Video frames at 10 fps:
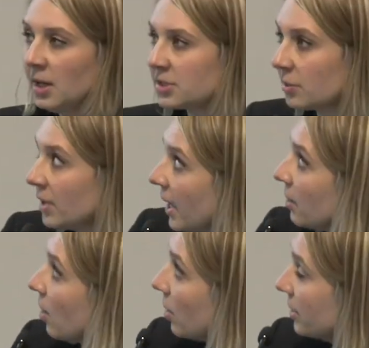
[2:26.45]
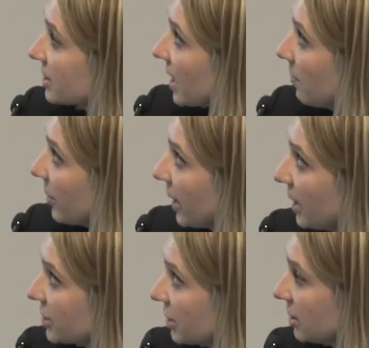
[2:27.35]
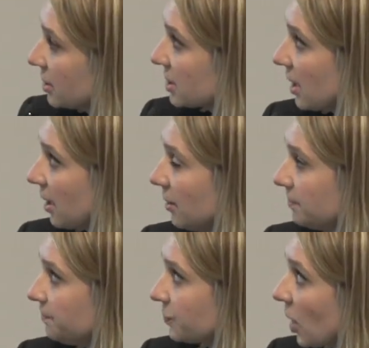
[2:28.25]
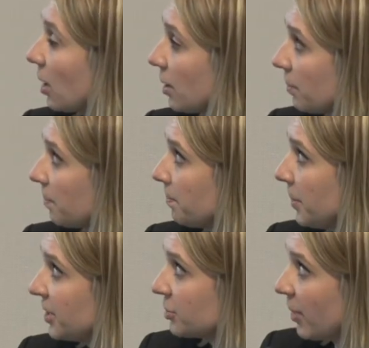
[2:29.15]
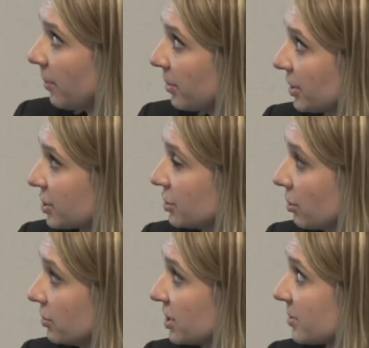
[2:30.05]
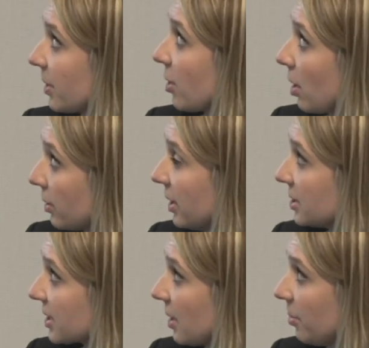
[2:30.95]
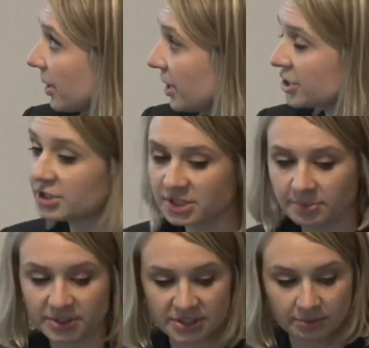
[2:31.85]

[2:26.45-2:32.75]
So not all these complications, our patient population don't display all these complications, but